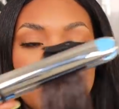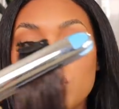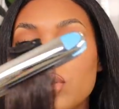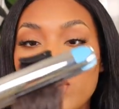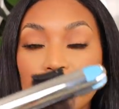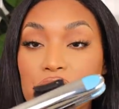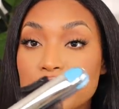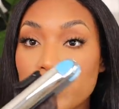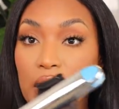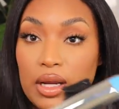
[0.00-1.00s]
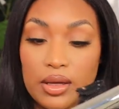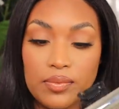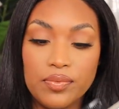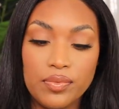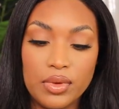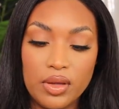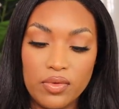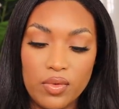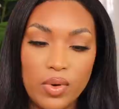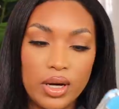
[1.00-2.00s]
You do have to straighten it
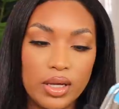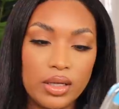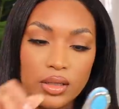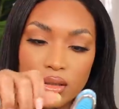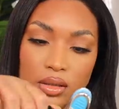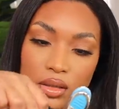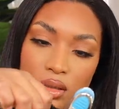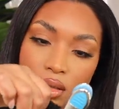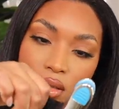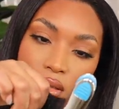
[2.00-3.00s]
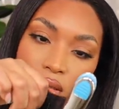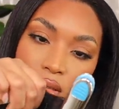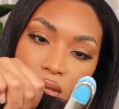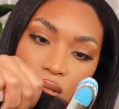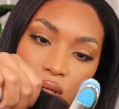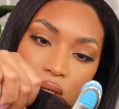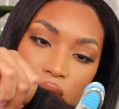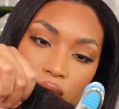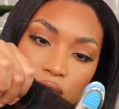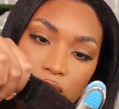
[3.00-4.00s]
if you wanna, you
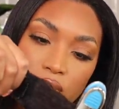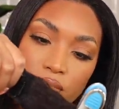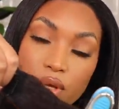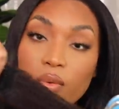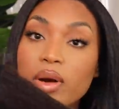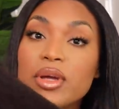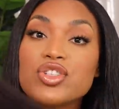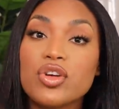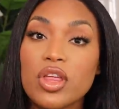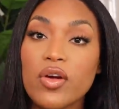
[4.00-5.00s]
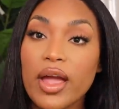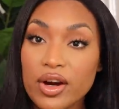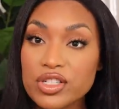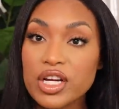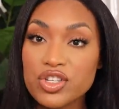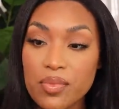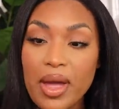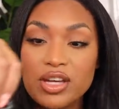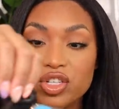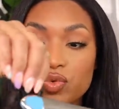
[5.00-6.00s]
know. You wanna make sure that your hair texture
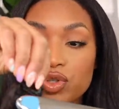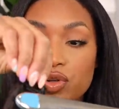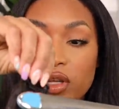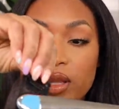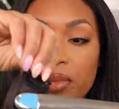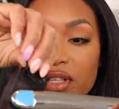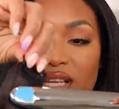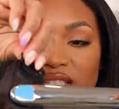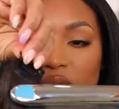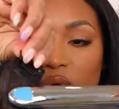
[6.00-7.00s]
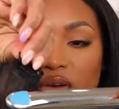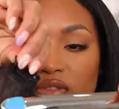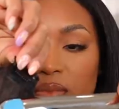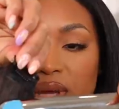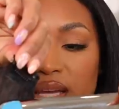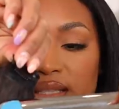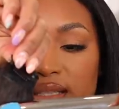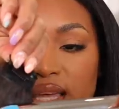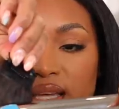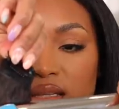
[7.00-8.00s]
matches with your clip-ons. That's like one of the
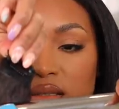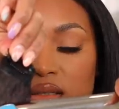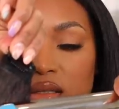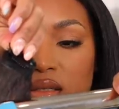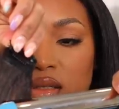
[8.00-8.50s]
biggest things.